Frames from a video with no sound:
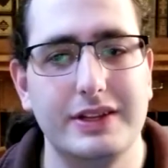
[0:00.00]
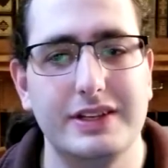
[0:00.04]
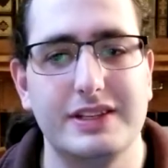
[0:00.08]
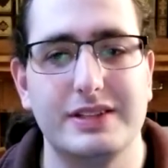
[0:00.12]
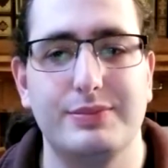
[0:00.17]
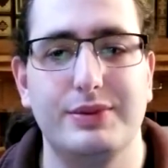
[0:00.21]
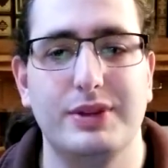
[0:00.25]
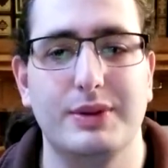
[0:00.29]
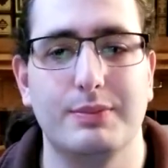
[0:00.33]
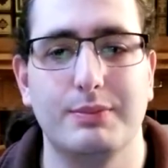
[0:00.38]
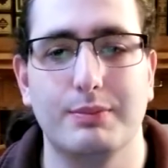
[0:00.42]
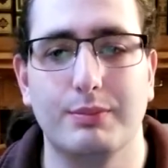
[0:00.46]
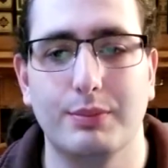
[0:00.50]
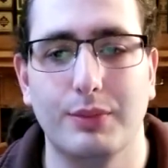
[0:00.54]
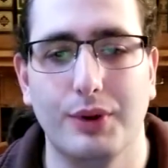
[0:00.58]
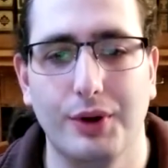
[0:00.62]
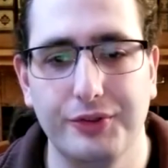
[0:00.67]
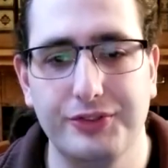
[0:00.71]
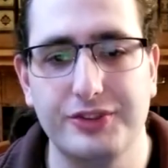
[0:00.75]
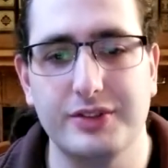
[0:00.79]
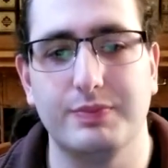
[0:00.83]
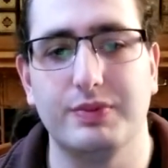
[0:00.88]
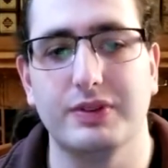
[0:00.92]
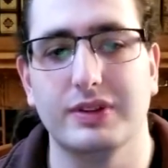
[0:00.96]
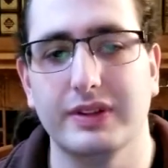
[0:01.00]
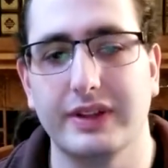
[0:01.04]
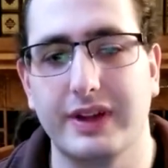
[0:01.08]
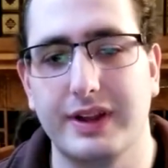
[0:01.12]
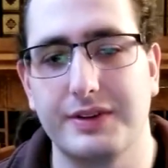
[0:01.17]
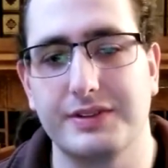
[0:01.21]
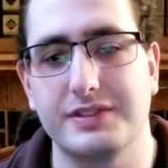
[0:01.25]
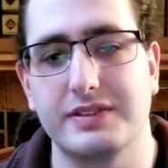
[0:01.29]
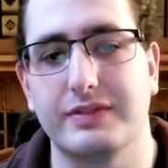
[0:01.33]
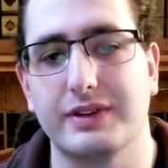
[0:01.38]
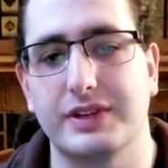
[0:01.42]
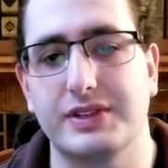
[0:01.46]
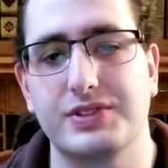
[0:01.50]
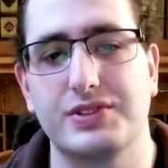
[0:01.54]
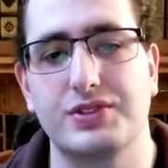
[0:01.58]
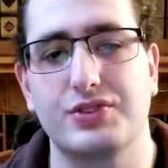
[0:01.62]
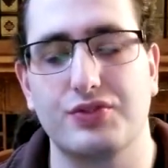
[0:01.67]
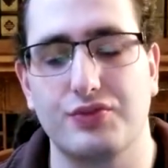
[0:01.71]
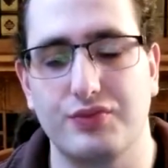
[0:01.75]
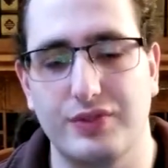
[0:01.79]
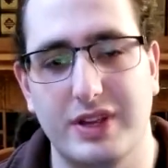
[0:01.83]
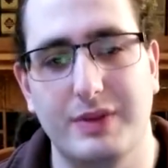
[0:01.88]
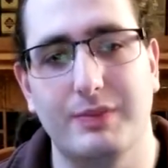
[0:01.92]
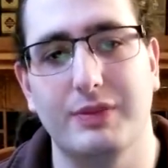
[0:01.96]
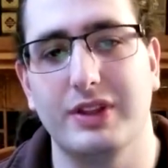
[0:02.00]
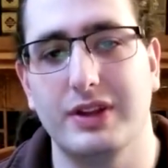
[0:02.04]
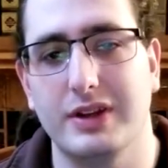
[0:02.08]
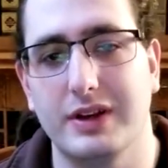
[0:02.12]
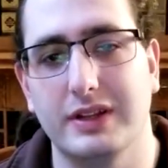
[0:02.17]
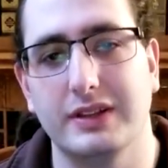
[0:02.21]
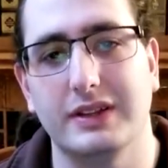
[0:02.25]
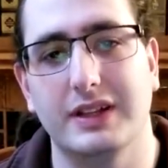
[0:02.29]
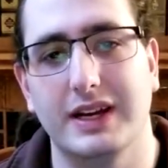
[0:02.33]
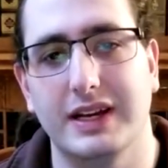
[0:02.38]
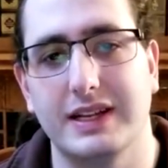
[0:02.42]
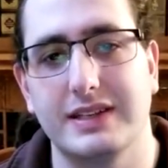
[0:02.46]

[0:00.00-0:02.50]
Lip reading: to be multiple layers of extremely online